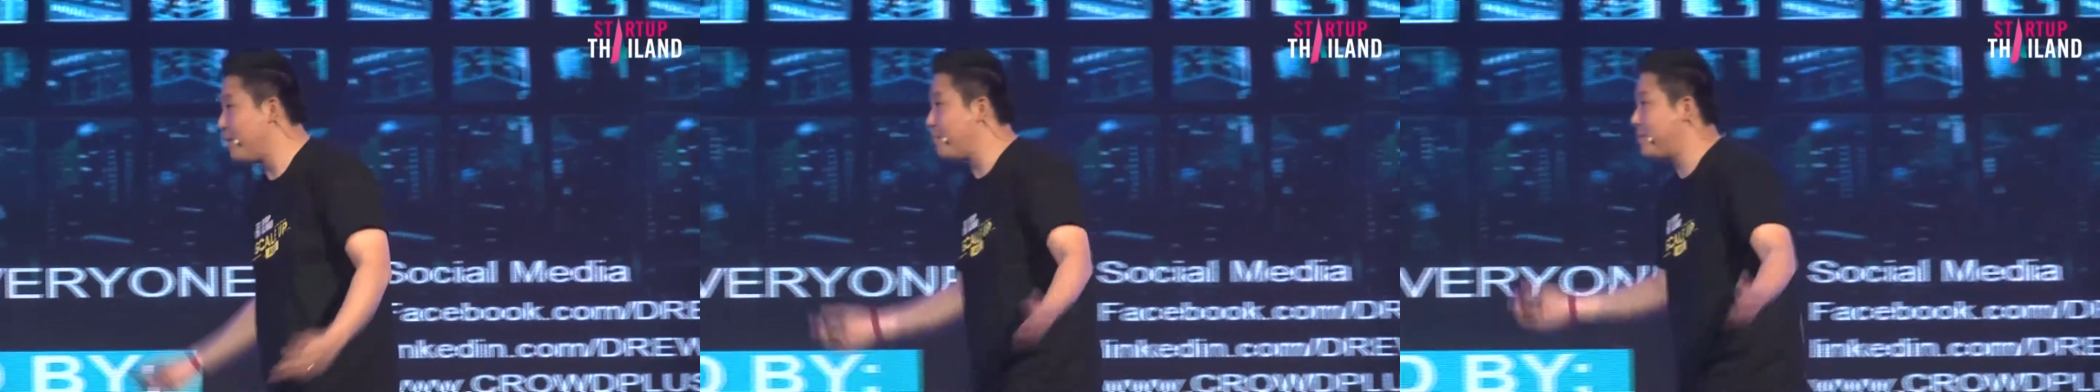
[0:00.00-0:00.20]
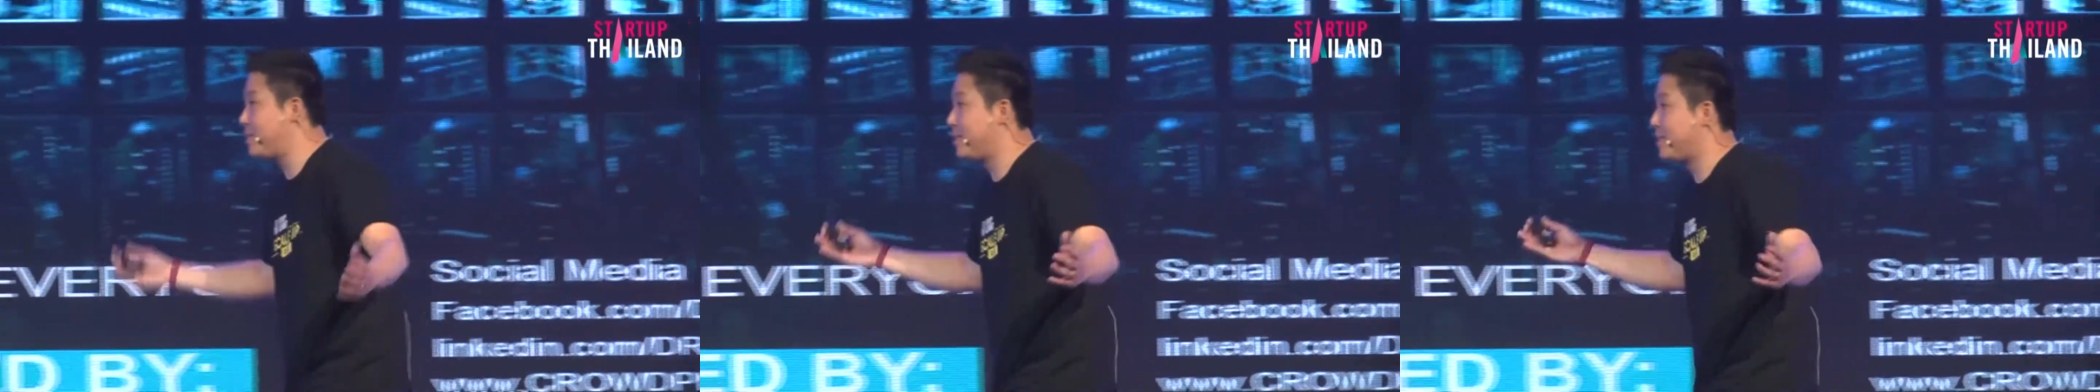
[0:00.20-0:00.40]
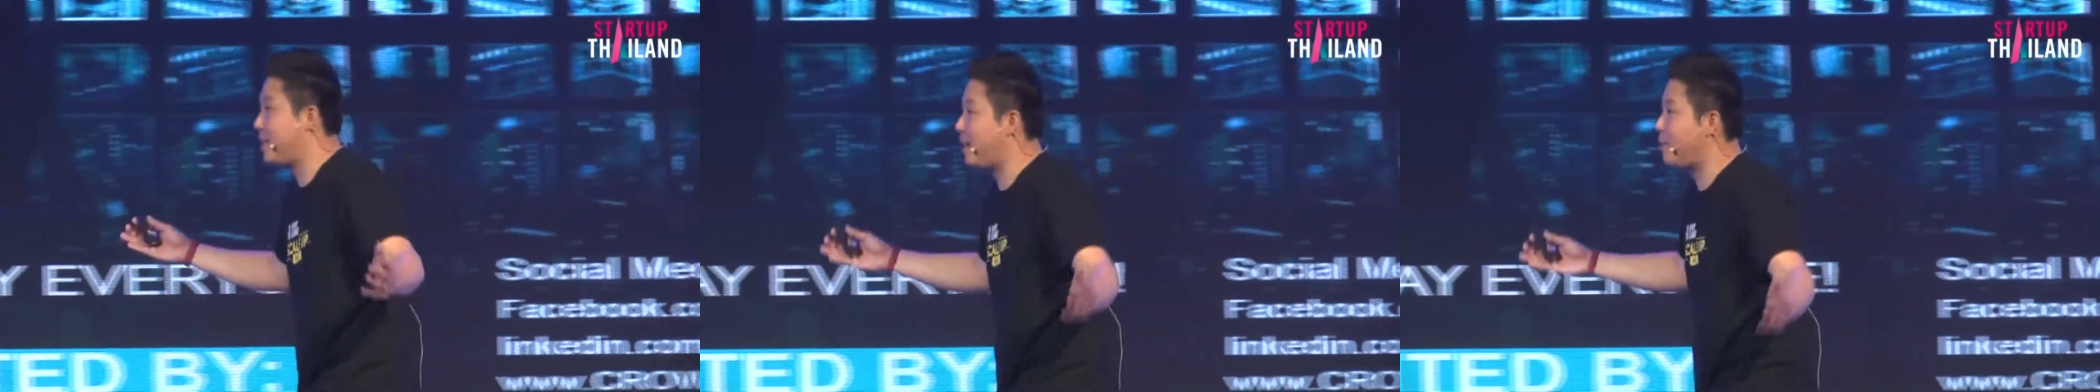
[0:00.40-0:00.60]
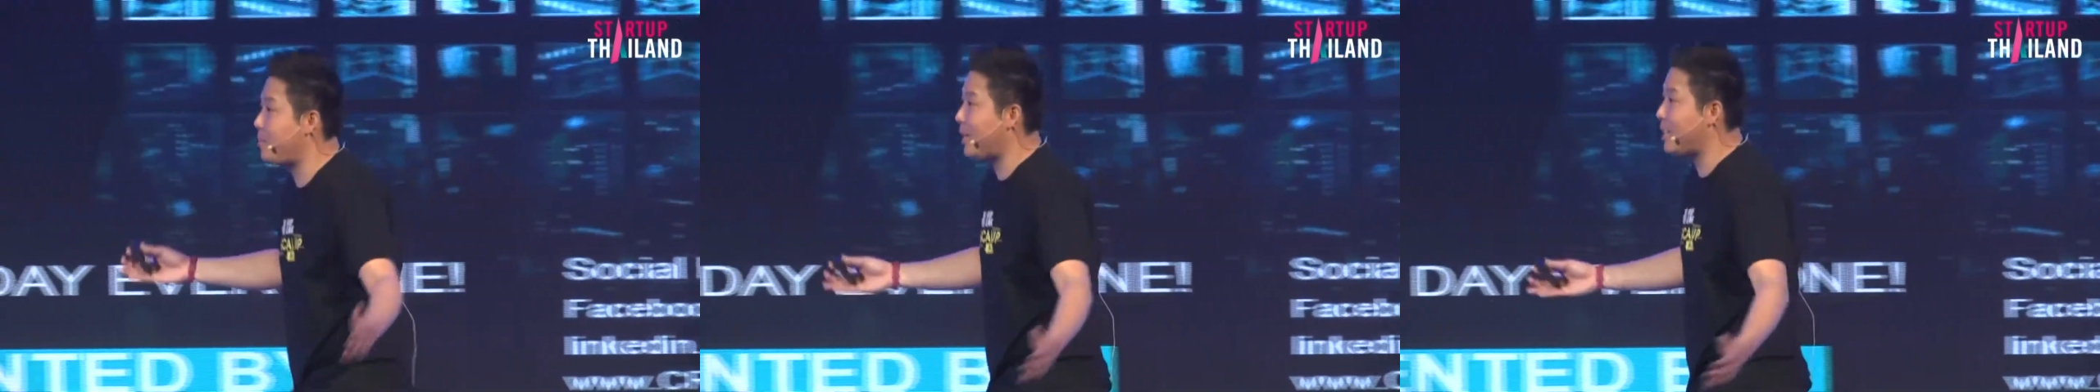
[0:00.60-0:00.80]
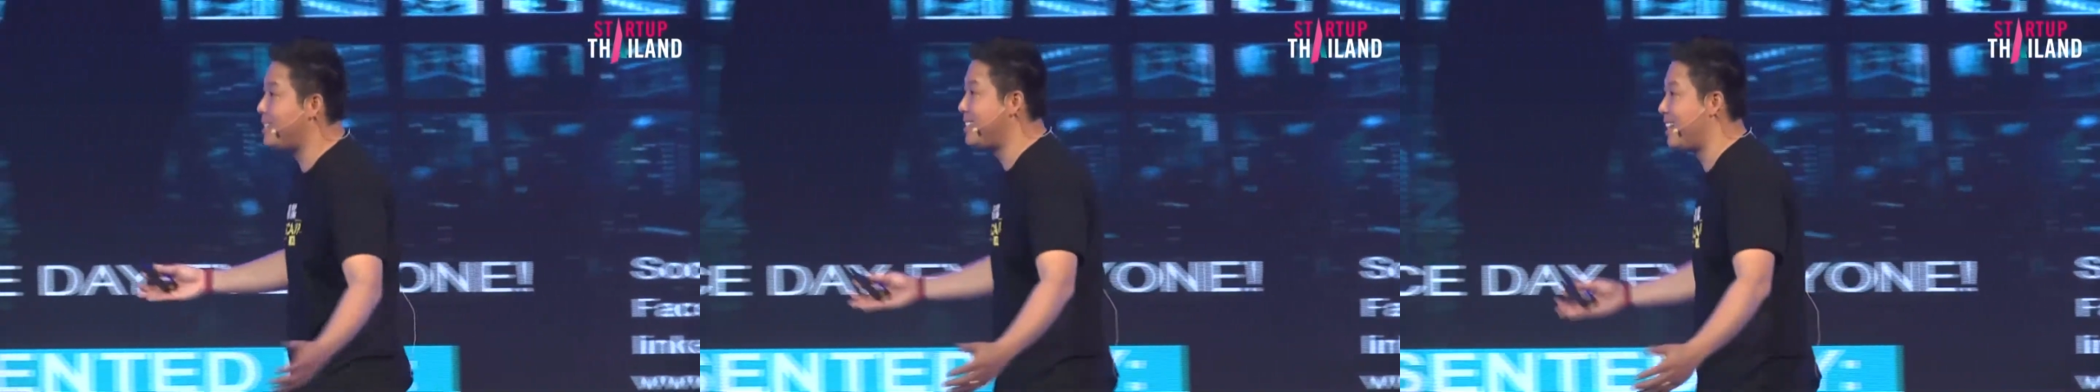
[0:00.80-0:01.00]
yep,
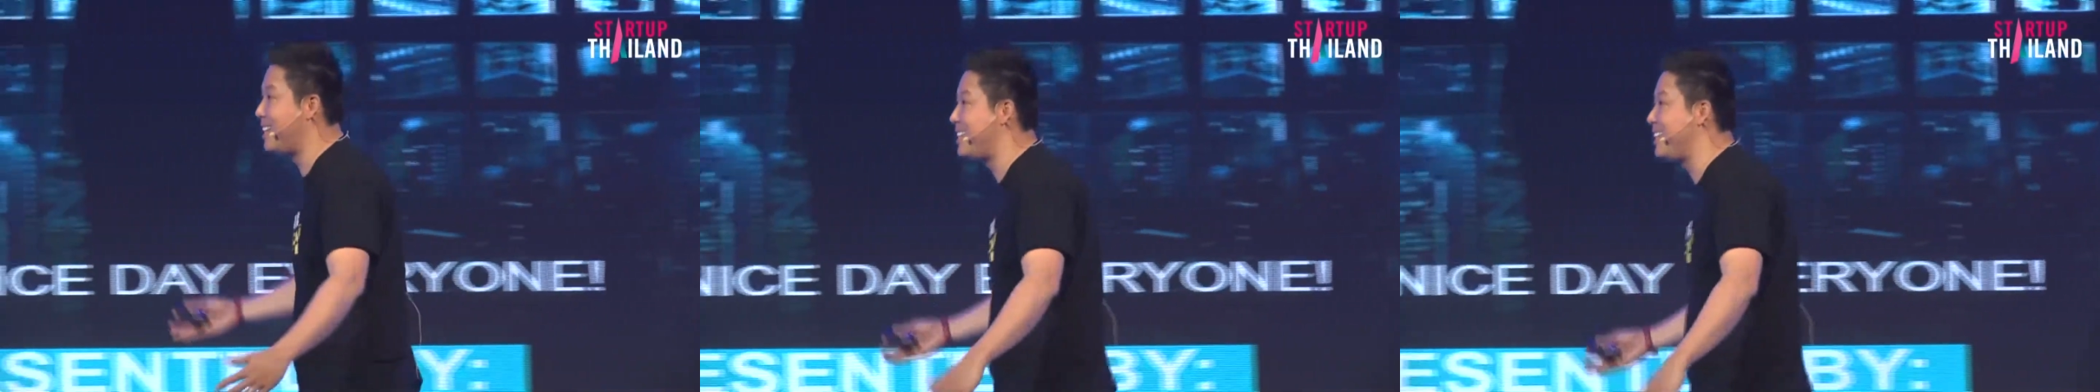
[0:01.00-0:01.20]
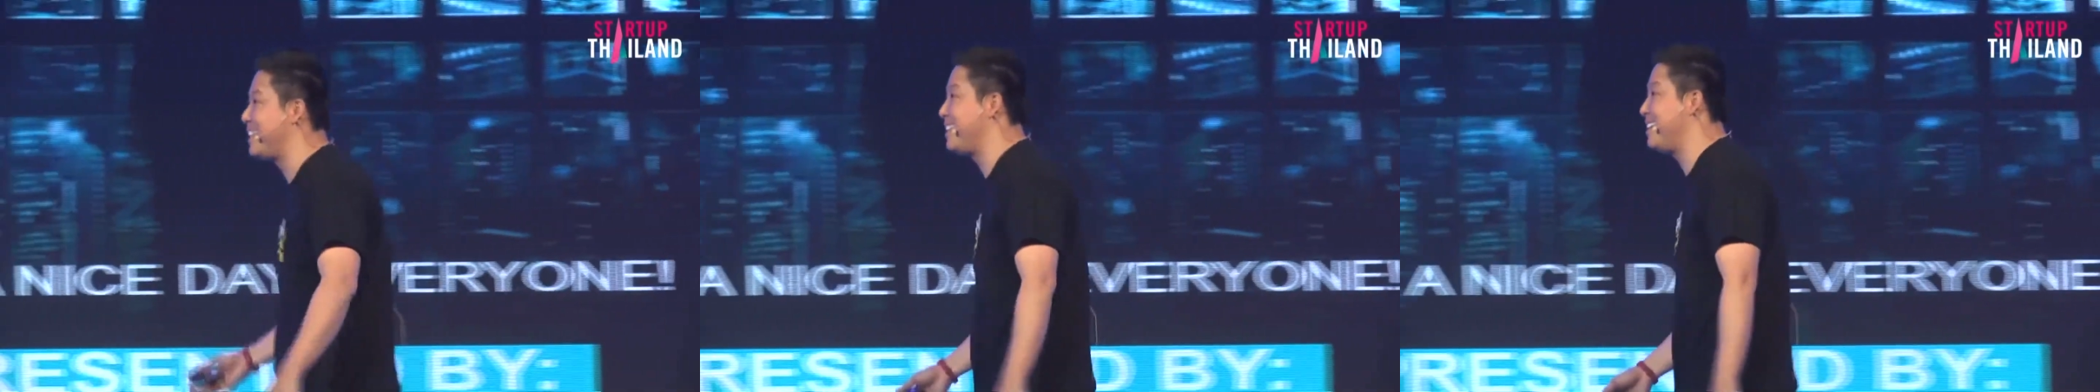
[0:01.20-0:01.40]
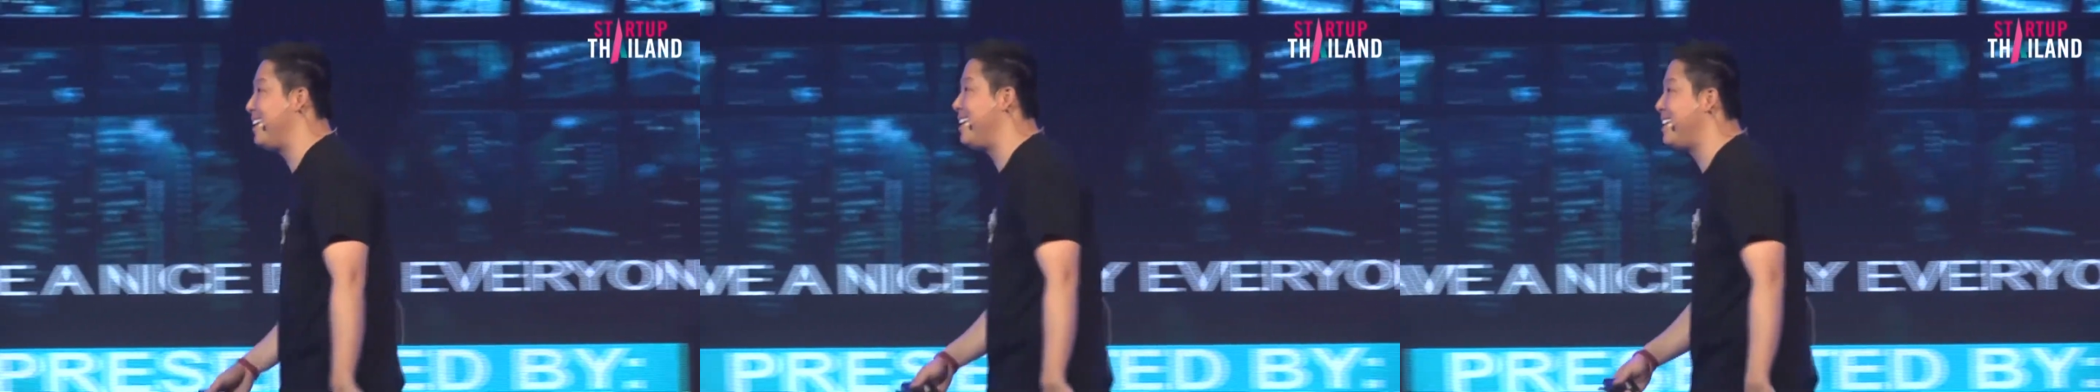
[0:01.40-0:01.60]
I'm done. I think